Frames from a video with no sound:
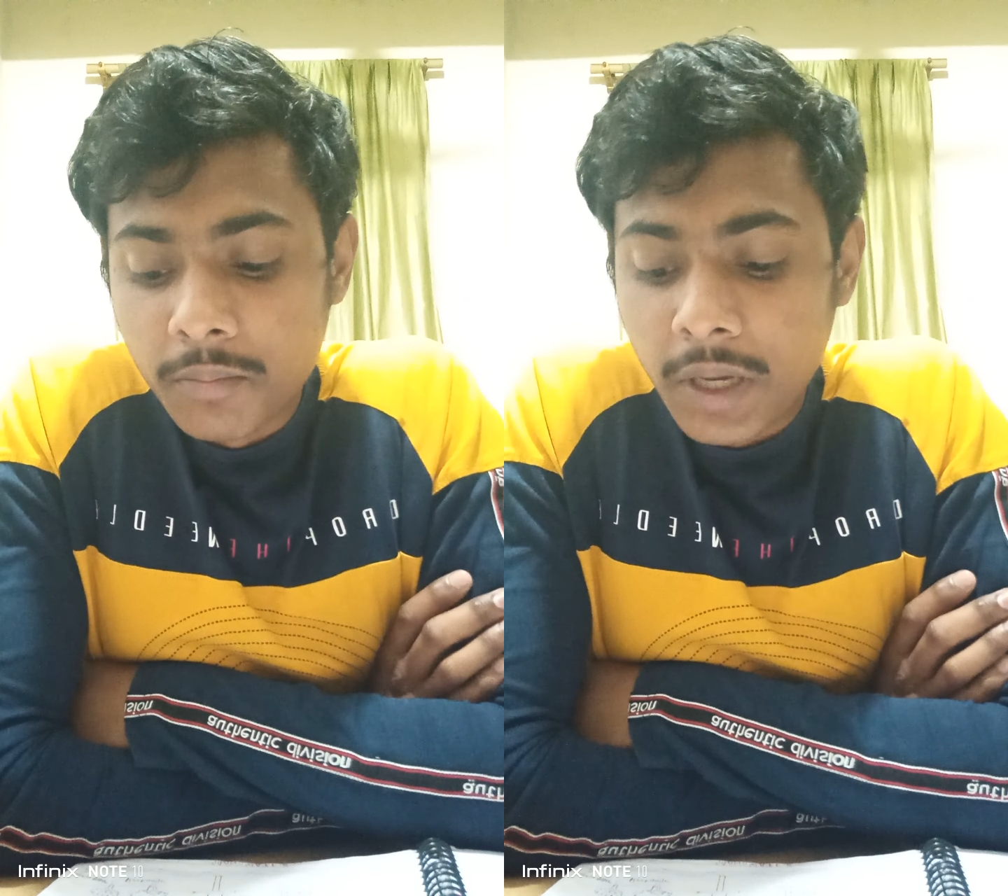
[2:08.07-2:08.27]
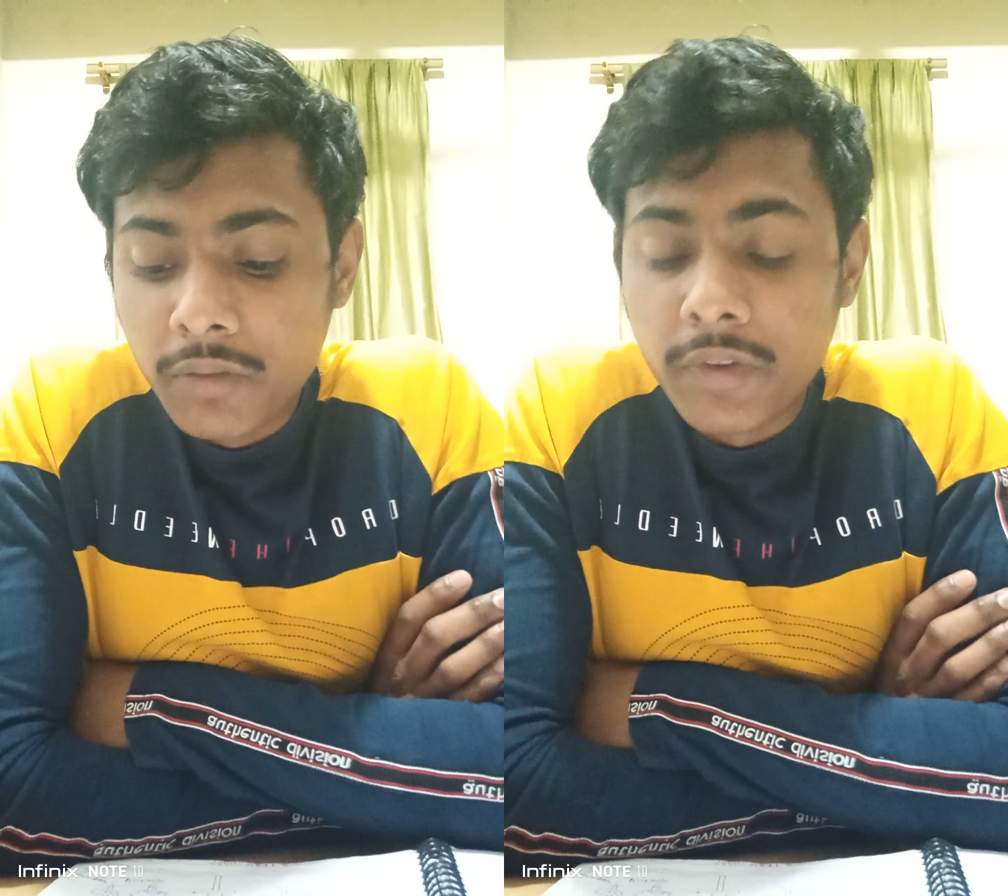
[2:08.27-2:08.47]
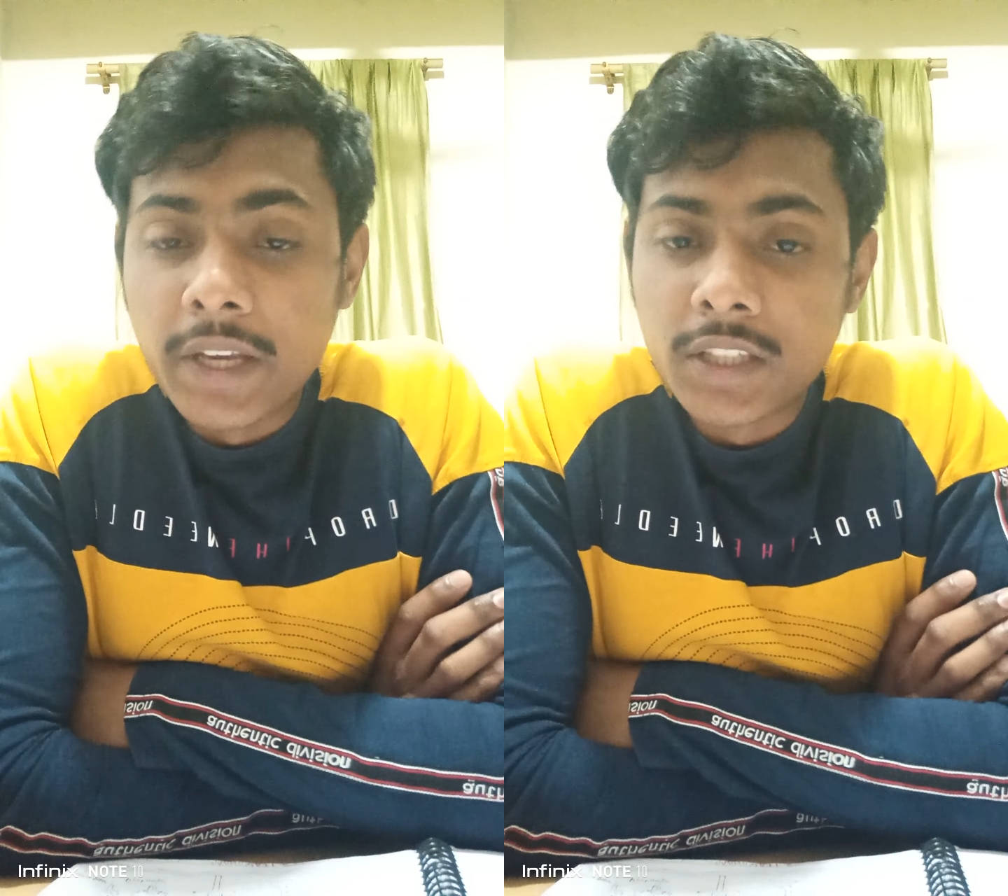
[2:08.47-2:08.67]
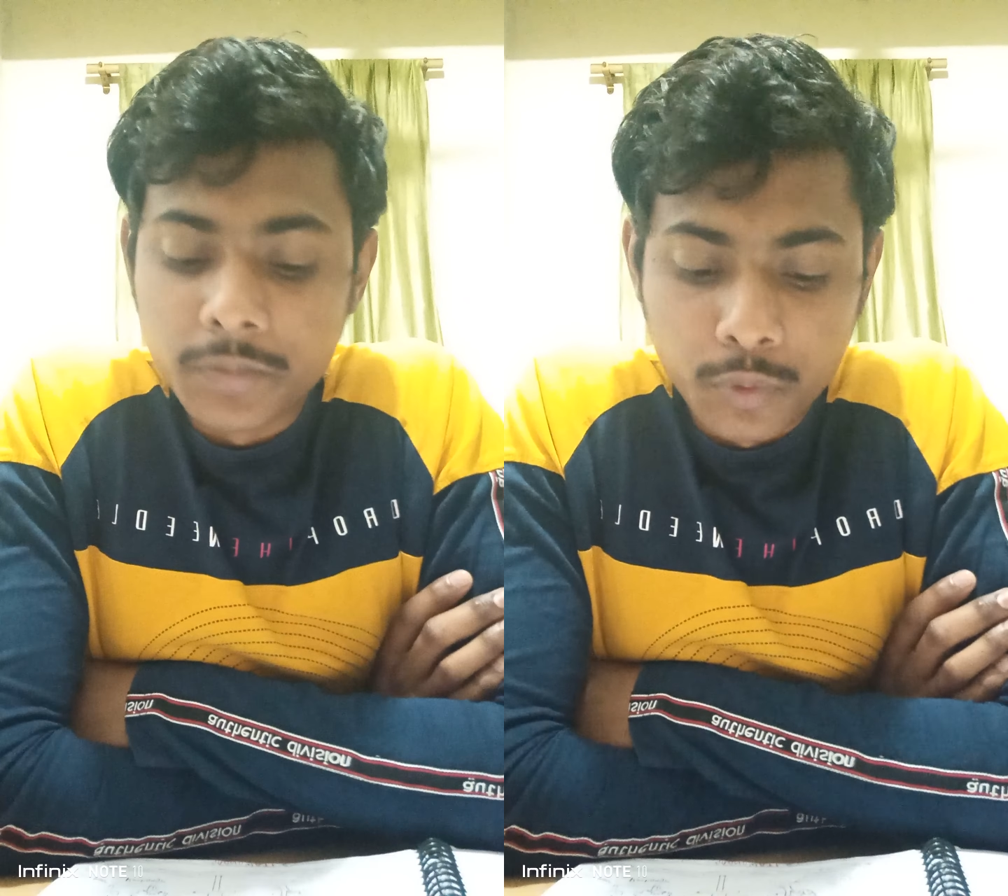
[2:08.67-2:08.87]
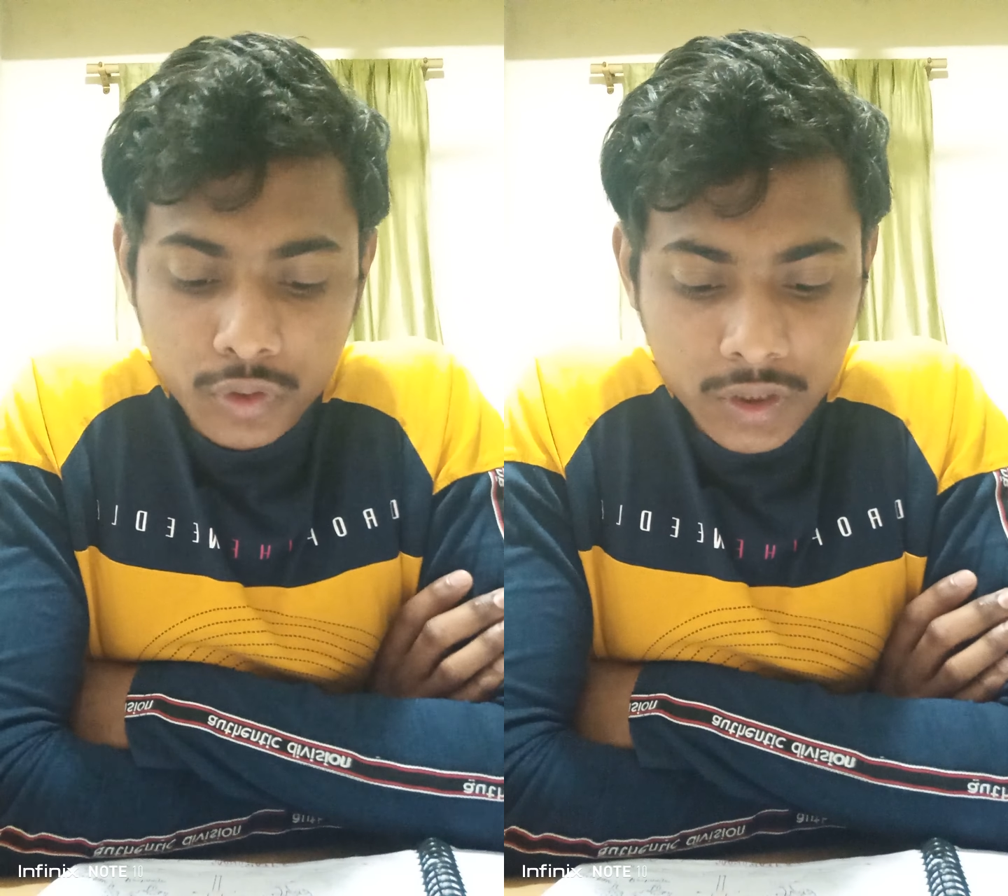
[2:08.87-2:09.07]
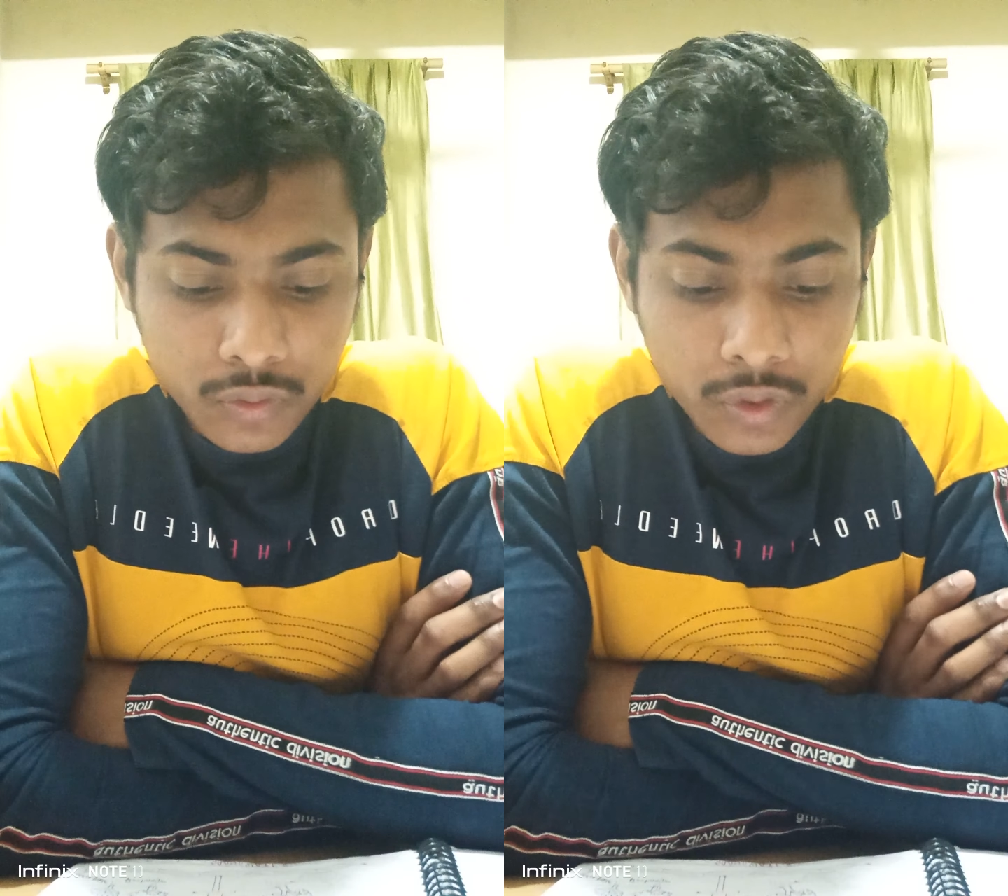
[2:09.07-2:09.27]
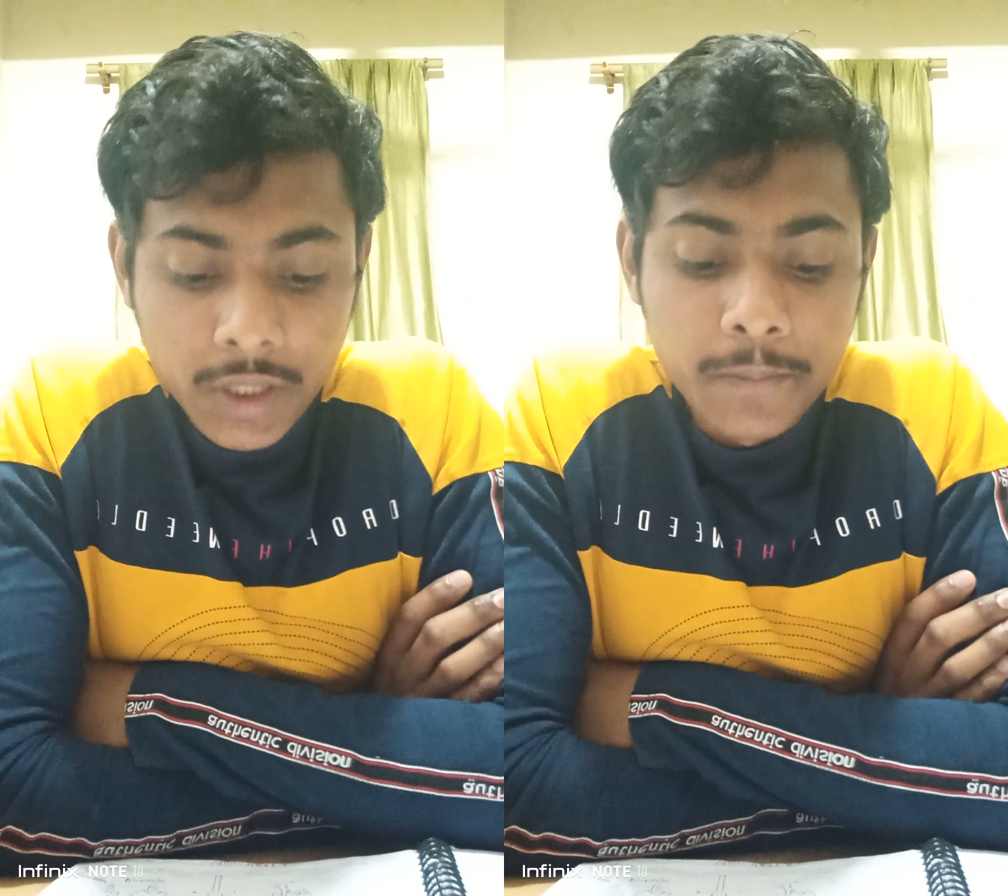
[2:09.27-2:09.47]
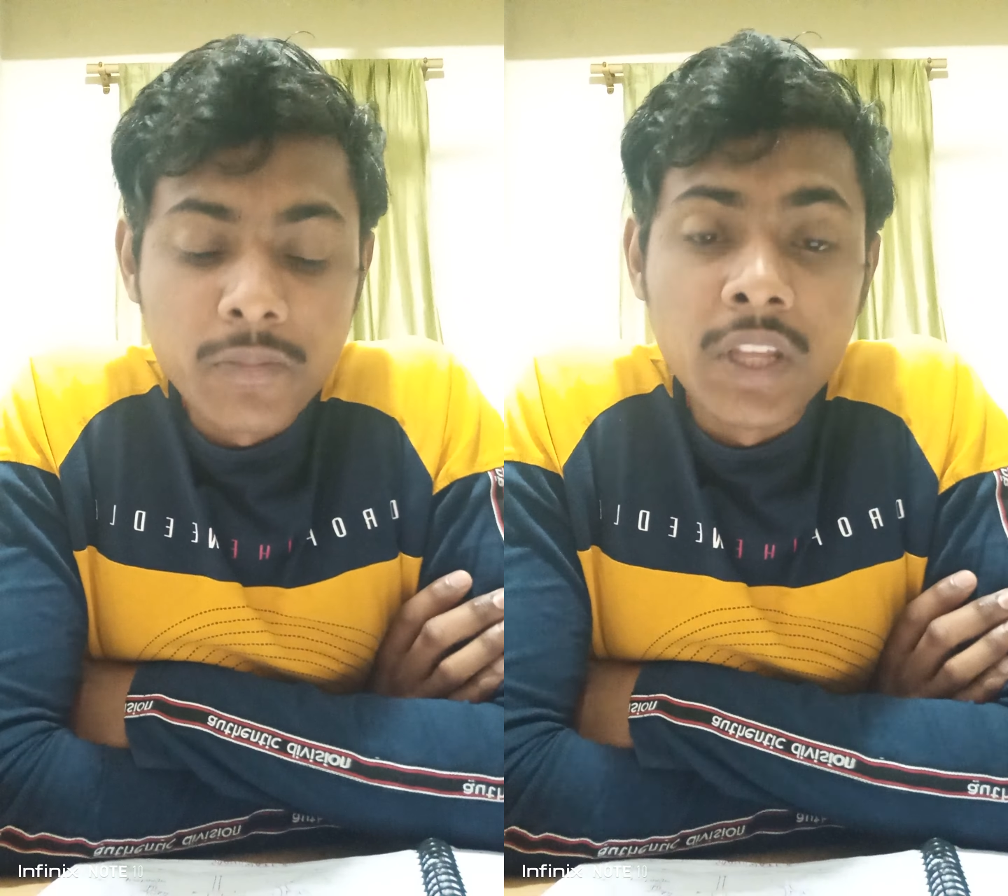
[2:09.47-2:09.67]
by various process, okay.